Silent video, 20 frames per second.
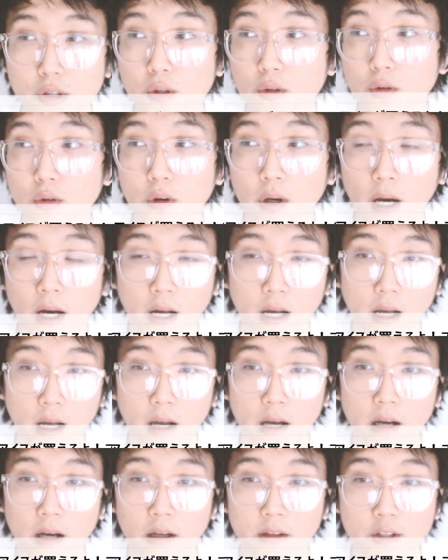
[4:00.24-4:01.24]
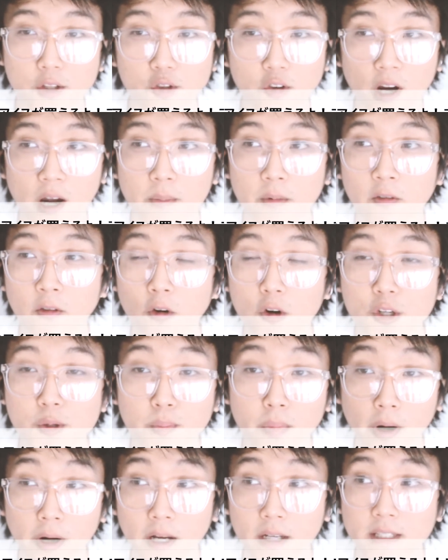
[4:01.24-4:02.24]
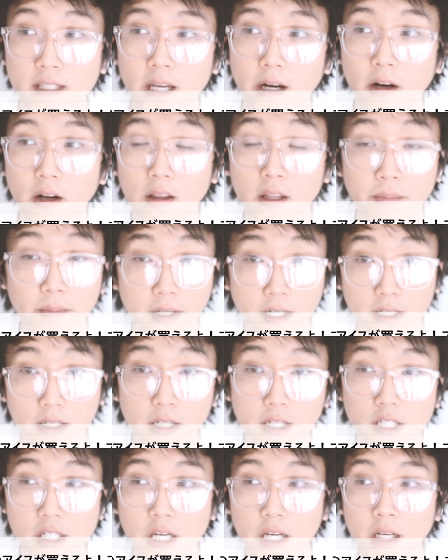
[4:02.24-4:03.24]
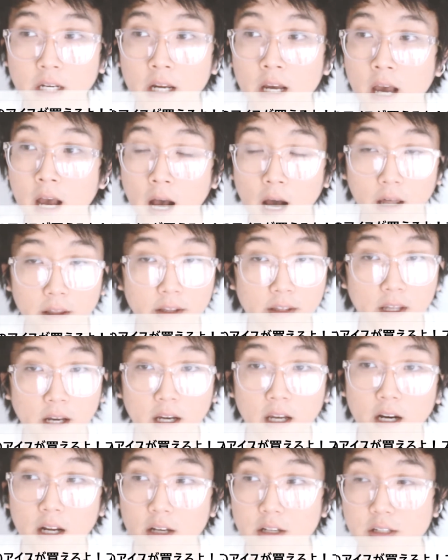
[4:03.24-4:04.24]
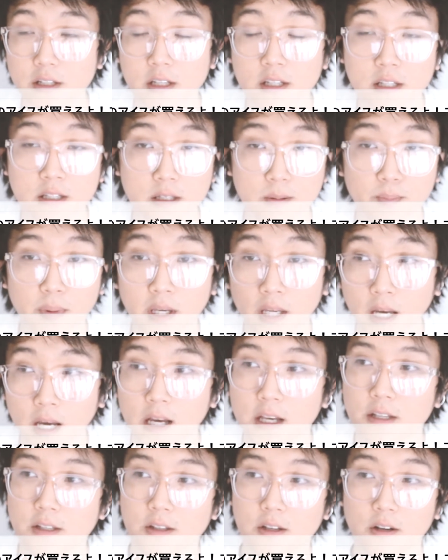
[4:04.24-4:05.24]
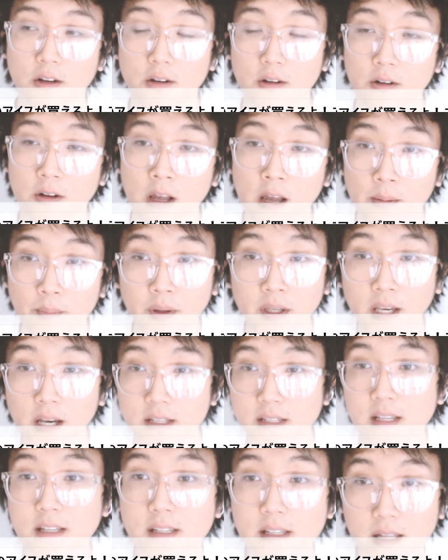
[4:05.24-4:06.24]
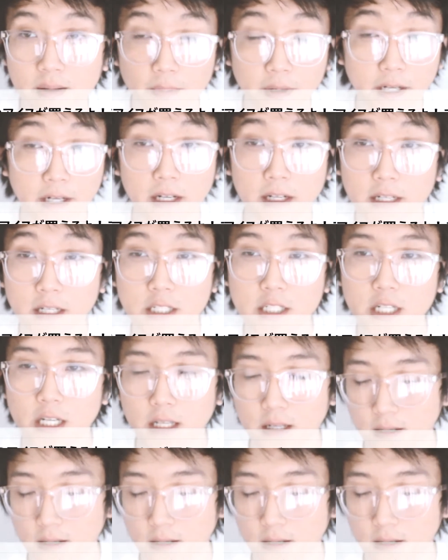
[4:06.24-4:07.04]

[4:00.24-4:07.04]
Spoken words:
to describe, of course, products that are limited edition. And then dakara is just because, so because it's limited edition.